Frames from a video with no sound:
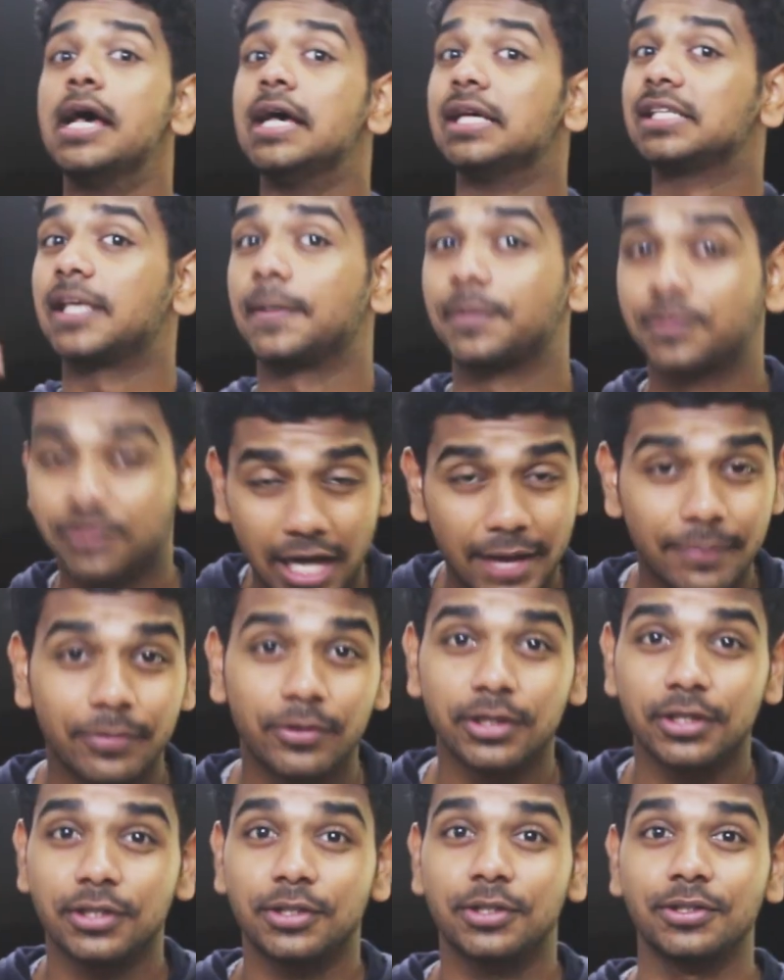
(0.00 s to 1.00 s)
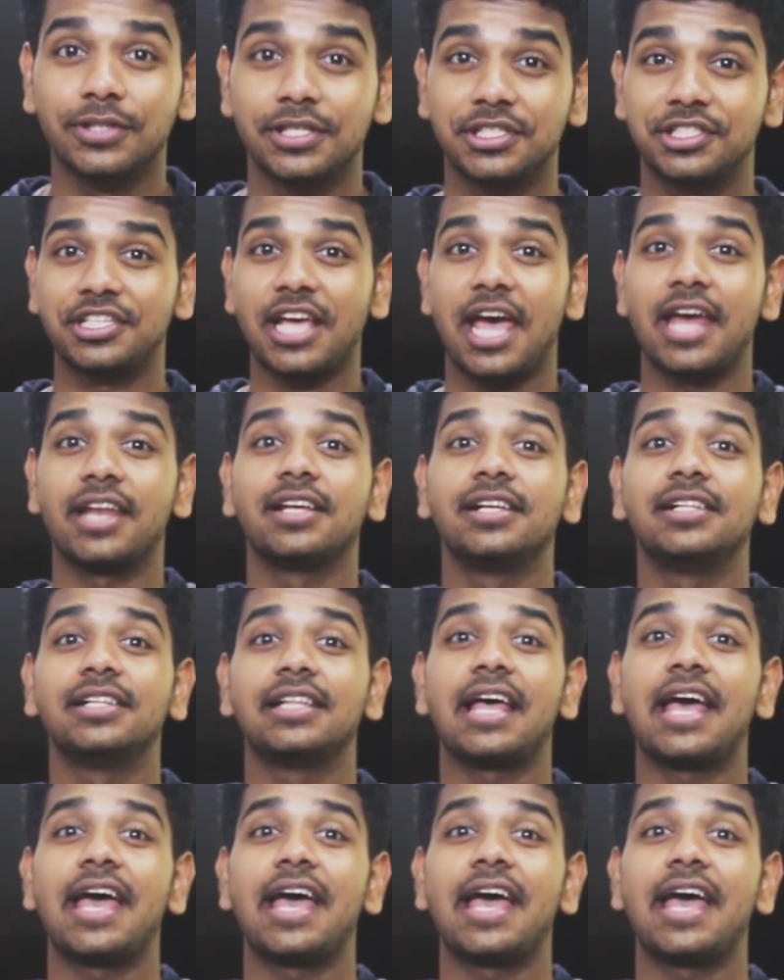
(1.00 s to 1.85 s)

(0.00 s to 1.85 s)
subscribe to this channel.